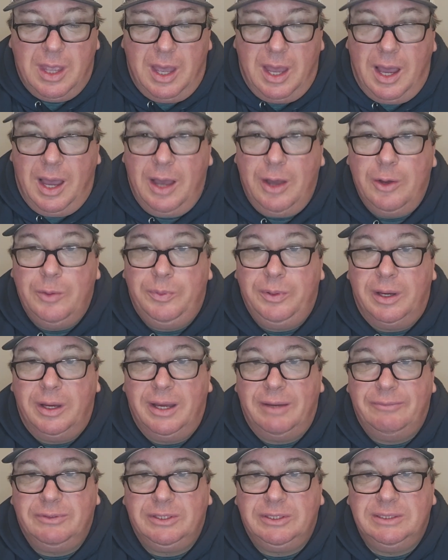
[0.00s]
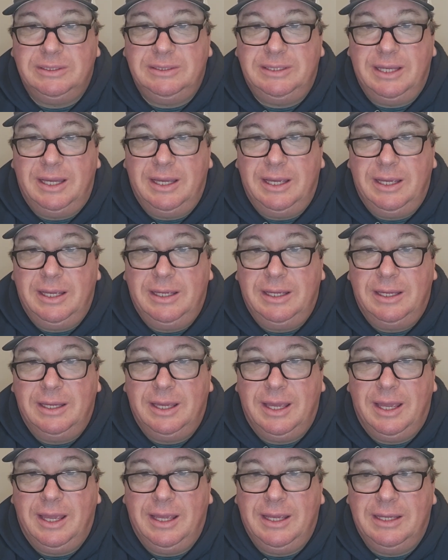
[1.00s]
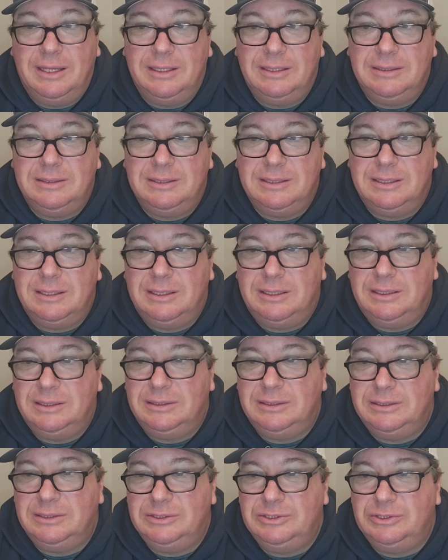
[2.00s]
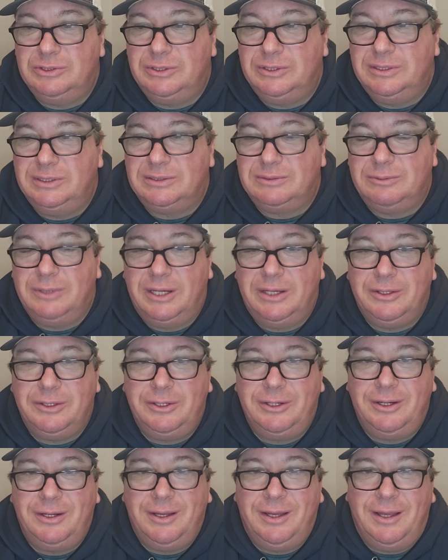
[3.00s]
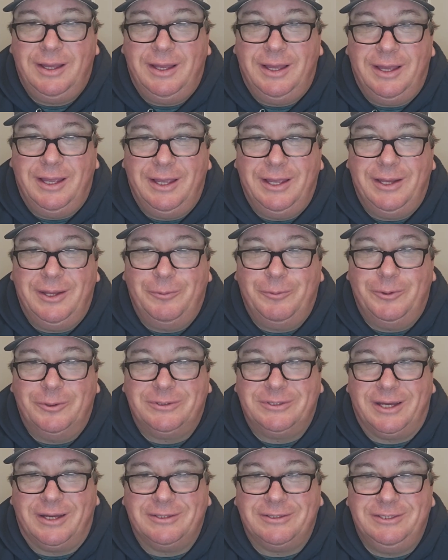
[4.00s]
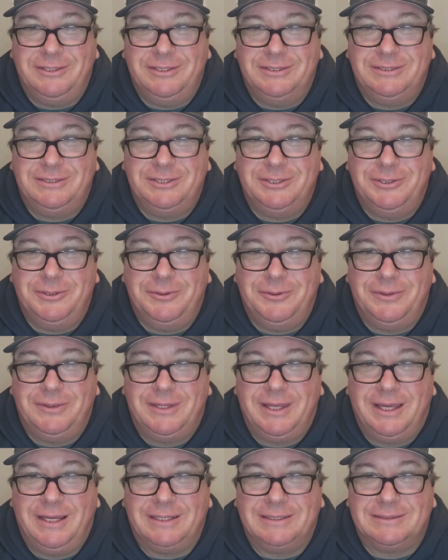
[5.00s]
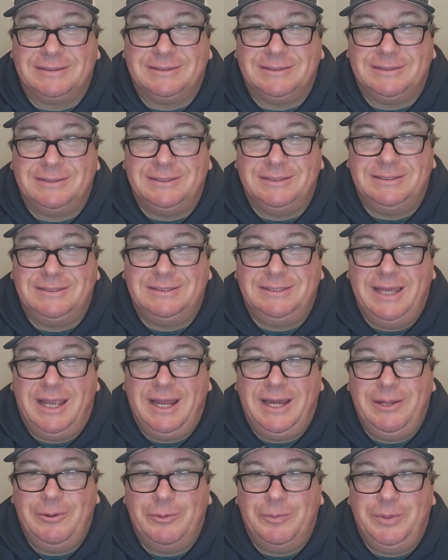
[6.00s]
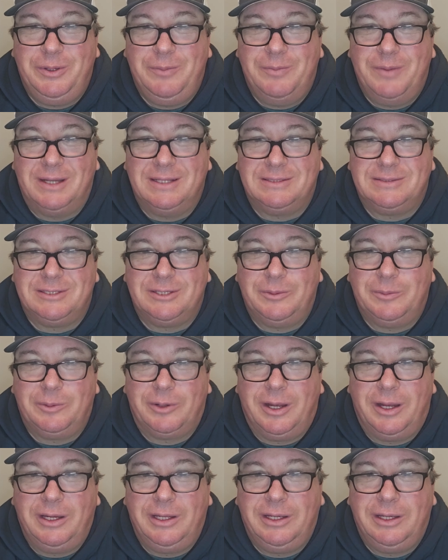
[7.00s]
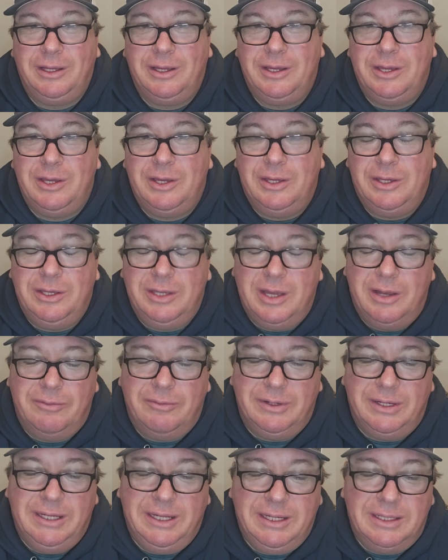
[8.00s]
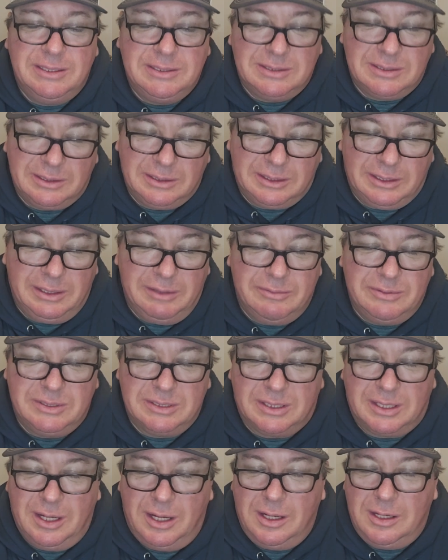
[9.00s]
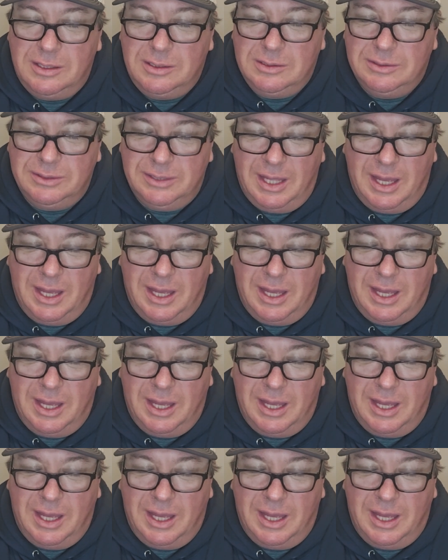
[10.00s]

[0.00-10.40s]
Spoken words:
I hope y'all have a good day and enjoy this weather, and we'll talk to you soon. Thanks. This is Danny with Piedmont Stump Grinding. You ever need us, give us a call,